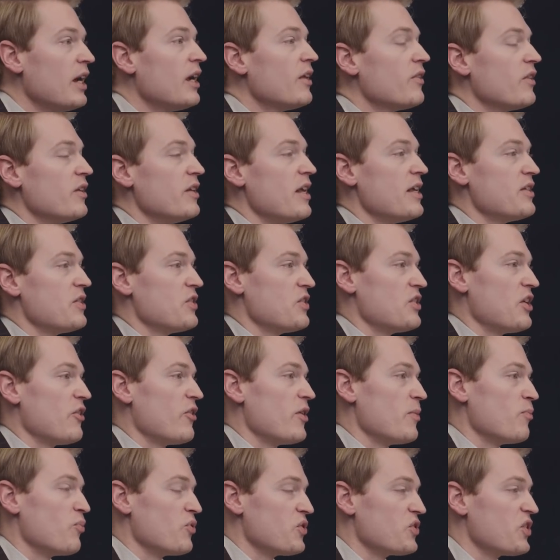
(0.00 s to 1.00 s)
the
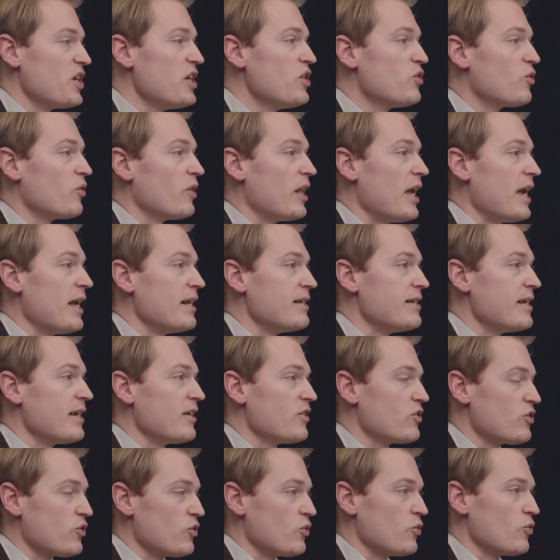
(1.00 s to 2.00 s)
necessary procedural
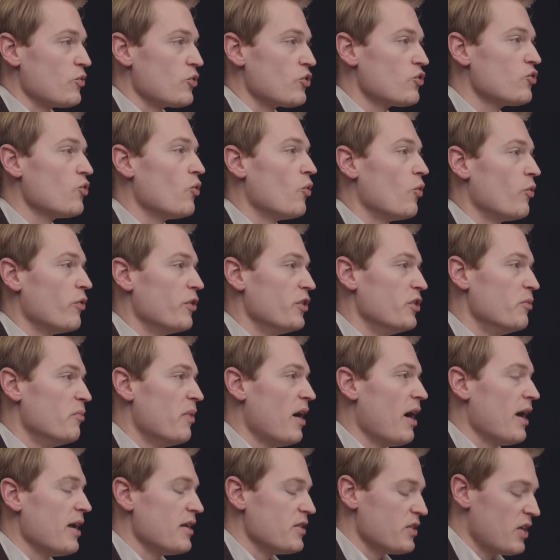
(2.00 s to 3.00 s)
antics to stall the
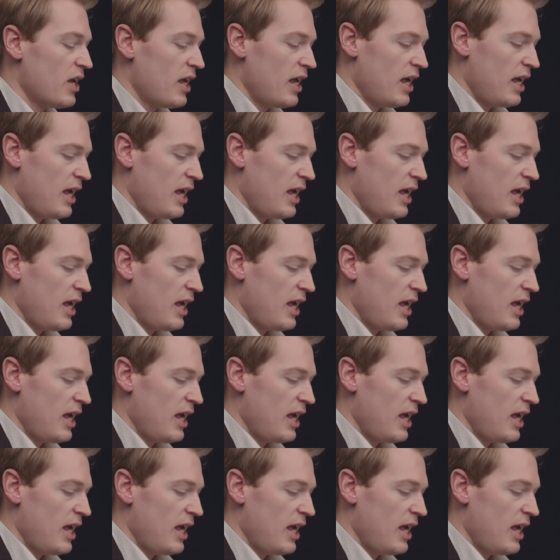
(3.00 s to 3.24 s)
debate